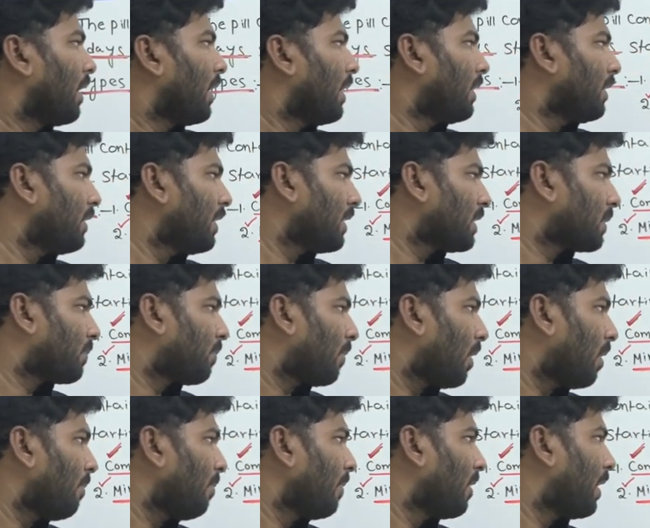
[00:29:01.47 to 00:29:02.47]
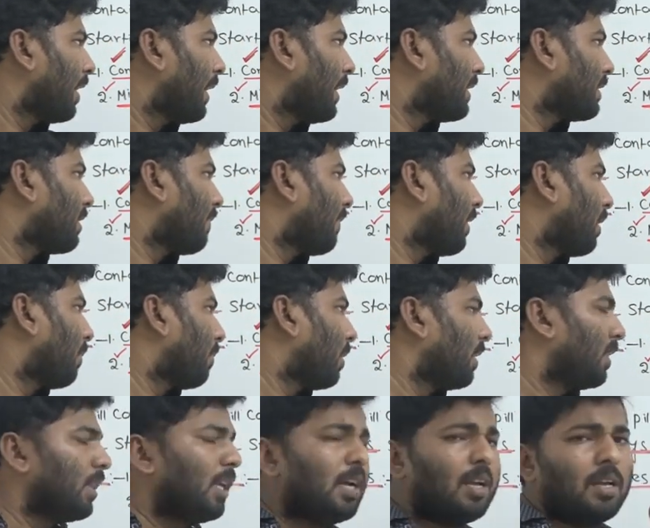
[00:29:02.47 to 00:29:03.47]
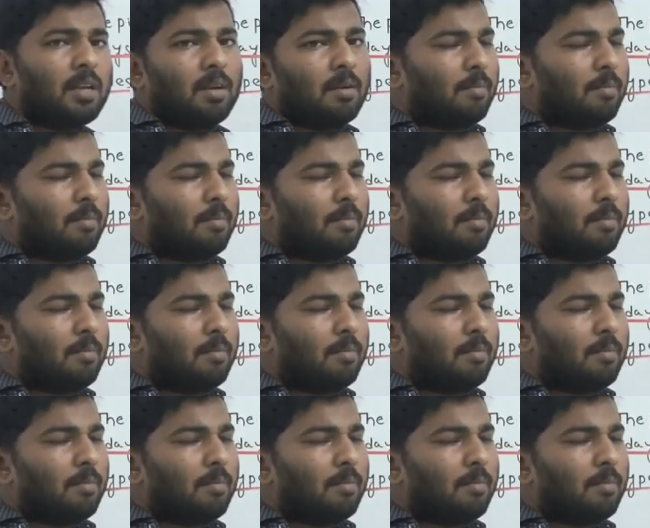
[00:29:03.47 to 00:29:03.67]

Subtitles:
In this form it is available in the